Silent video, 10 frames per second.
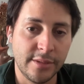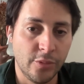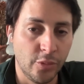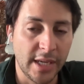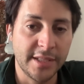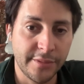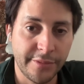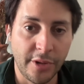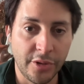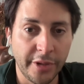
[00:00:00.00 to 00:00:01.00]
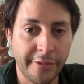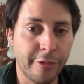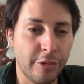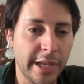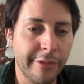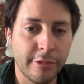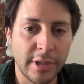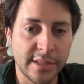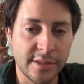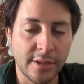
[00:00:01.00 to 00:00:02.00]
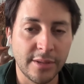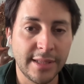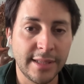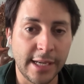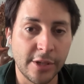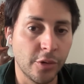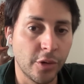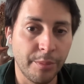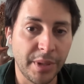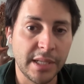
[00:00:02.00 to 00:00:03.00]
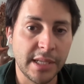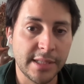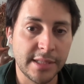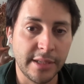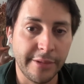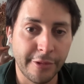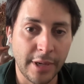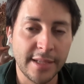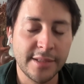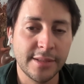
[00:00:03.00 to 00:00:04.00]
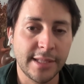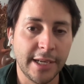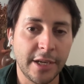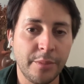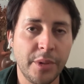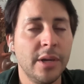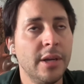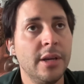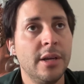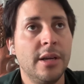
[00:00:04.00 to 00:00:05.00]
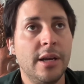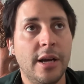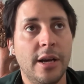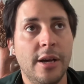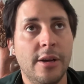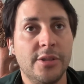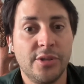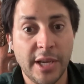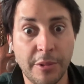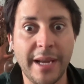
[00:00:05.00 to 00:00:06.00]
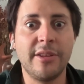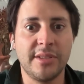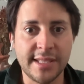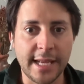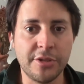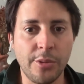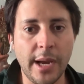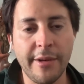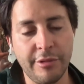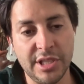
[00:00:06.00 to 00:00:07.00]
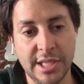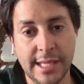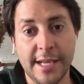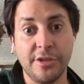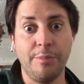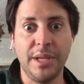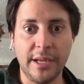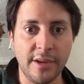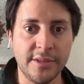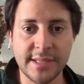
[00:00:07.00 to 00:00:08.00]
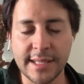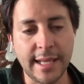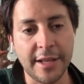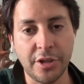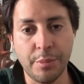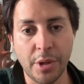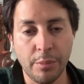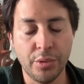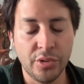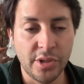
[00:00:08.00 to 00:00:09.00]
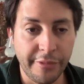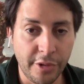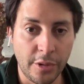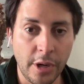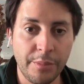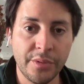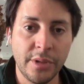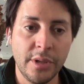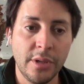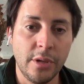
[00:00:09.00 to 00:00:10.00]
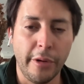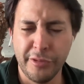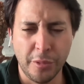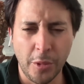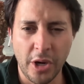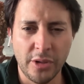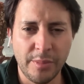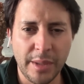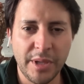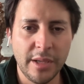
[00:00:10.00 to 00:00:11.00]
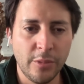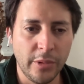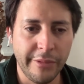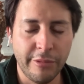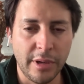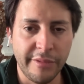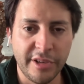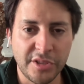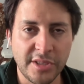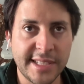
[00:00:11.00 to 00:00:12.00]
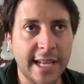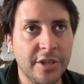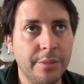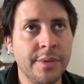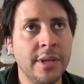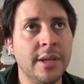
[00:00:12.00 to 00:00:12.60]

who has founded Free is a telco companies in France, telecom. So he created Station F, which is like the biggest startup campus of Europe, of the world, maybe, with 1,000 startups.